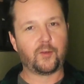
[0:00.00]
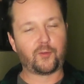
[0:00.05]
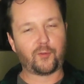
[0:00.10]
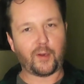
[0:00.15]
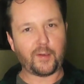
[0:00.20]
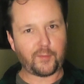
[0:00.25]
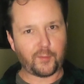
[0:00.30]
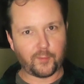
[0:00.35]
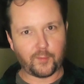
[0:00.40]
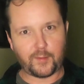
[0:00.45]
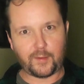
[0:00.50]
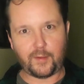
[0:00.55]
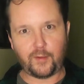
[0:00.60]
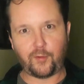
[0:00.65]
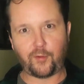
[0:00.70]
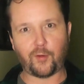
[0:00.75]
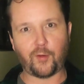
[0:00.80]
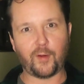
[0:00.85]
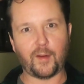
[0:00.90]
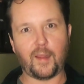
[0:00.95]
straight through the
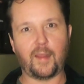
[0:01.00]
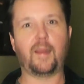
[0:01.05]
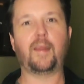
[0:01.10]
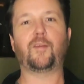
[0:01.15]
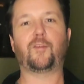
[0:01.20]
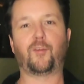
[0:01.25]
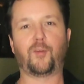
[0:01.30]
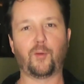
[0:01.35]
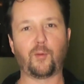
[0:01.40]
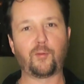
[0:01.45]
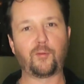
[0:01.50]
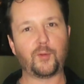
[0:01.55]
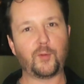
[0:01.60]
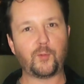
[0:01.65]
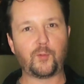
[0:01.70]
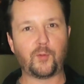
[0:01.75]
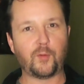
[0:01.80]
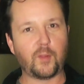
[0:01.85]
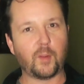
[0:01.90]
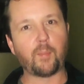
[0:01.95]
t-shirt, and it chills
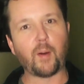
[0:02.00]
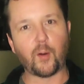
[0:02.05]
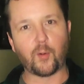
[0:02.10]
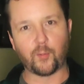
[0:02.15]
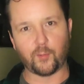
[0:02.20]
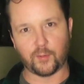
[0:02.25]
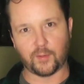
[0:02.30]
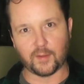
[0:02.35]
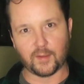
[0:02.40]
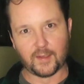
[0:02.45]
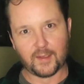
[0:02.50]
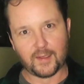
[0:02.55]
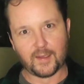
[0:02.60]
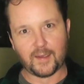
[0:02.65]
you to the bone.